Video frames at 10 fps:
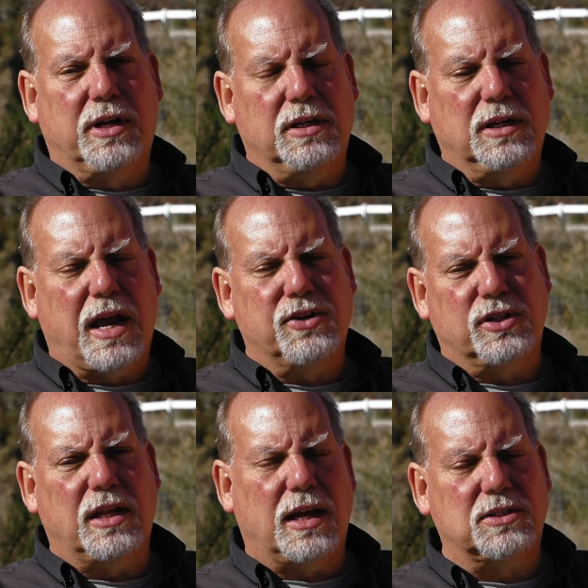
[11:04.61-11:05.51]
good
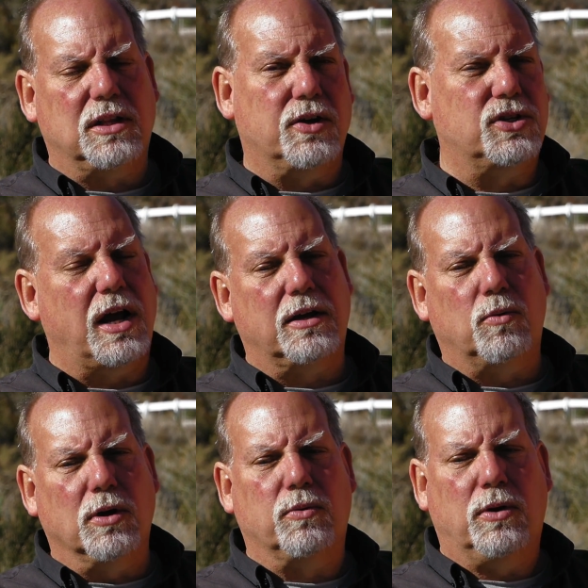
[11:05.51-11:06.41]
indication that that slug's not going
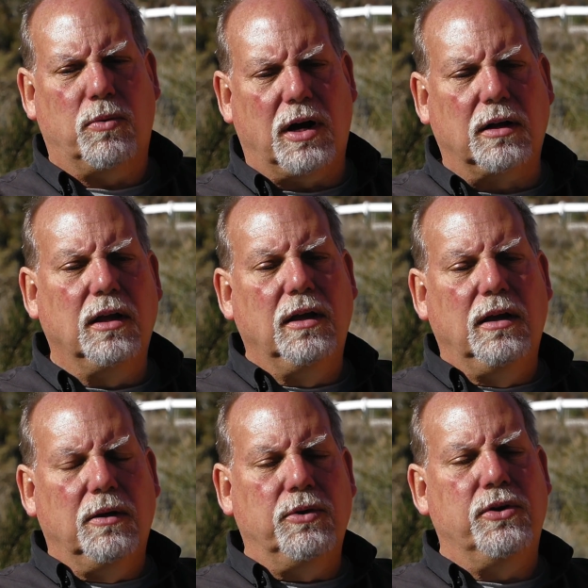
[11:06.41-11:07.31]
to work real well.
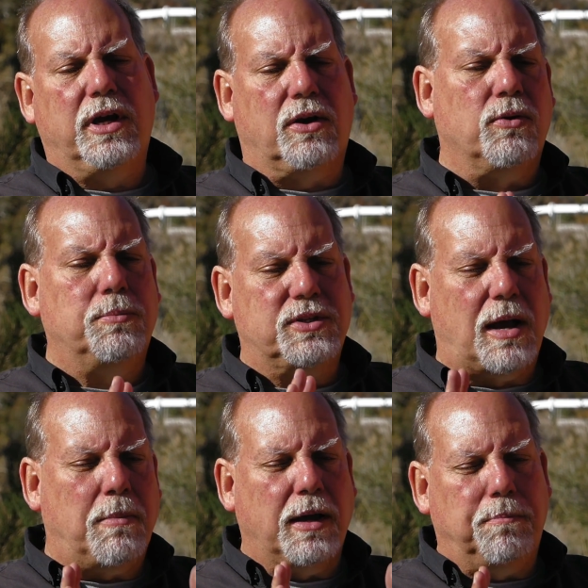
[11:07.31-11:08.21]
When you get groups
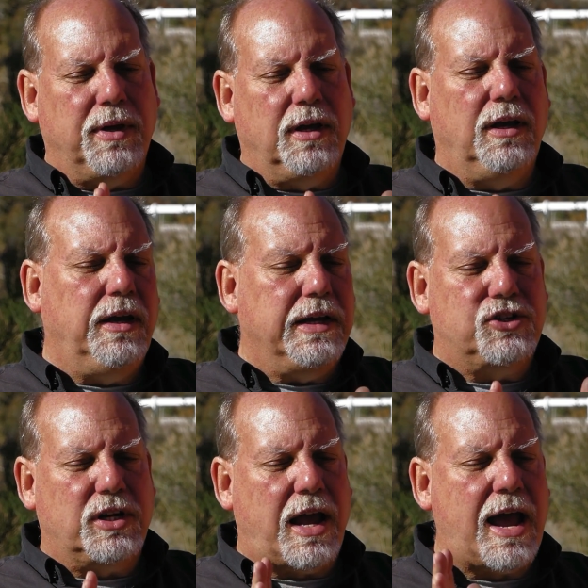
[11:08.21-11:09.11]
that might be 1.5
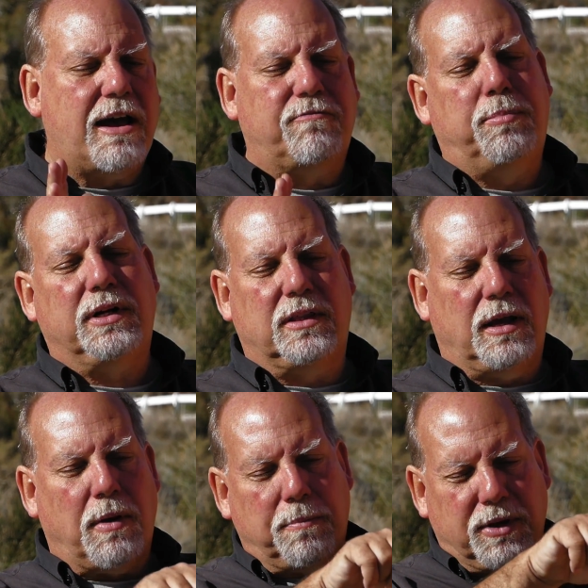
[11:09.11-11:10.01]
inches, but
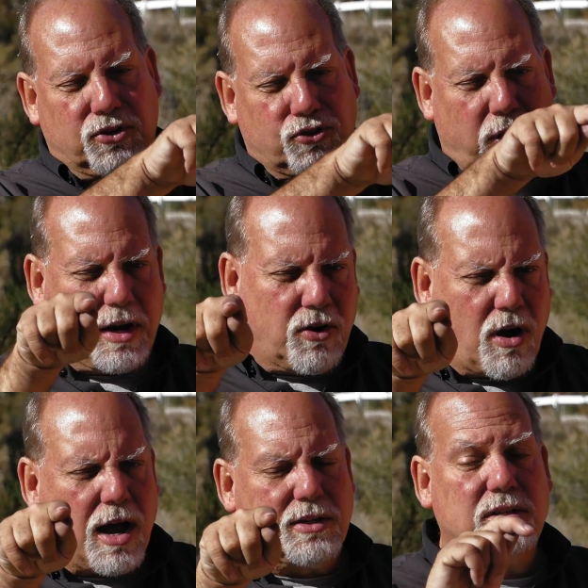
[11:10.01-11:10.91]
they might be straight
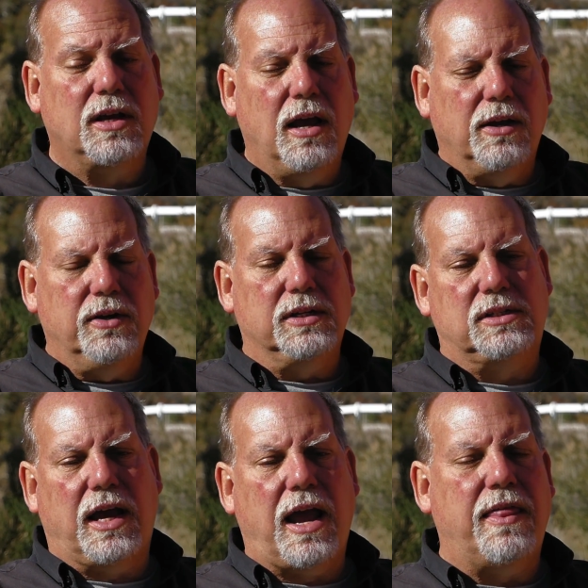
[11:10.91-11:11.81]
across, you can
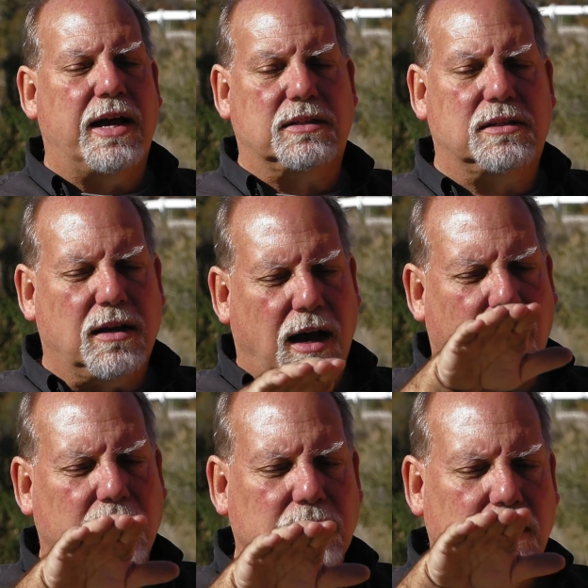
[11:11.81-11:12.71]
say, hey, that's
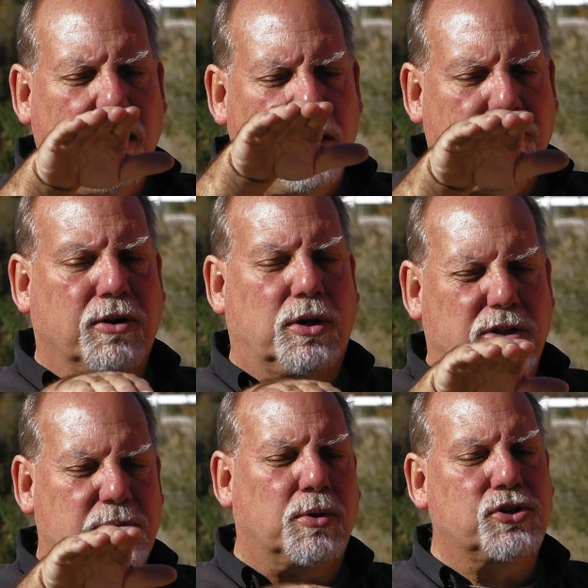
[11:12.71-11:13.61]
the vertical
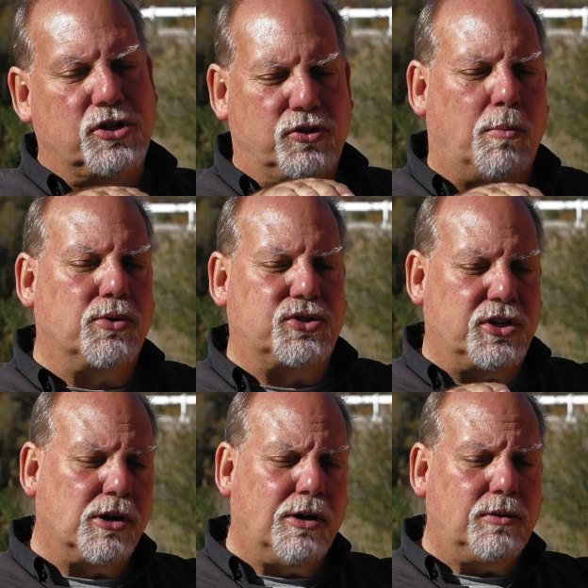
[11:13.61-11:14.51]
dispersion is almost
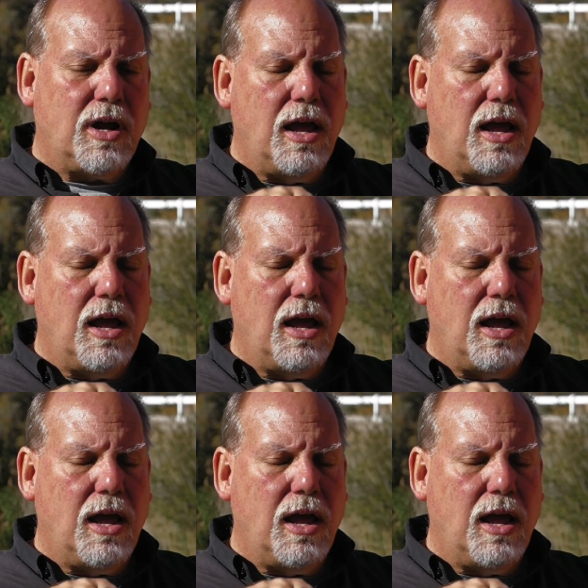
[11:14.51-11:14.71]
0.